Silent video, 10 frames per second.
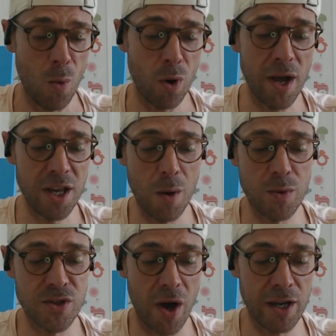What I go
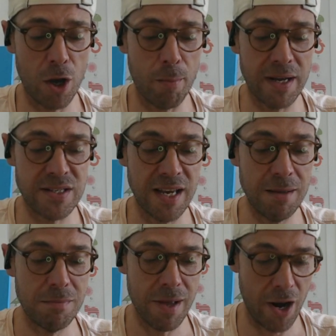is I go by
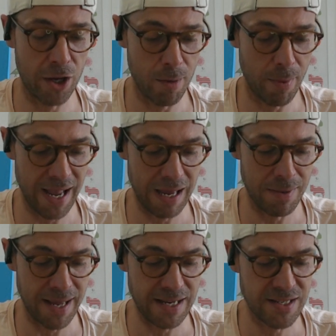team and I go by
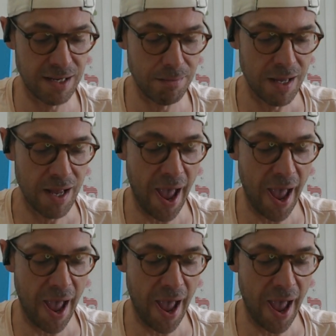NBA team,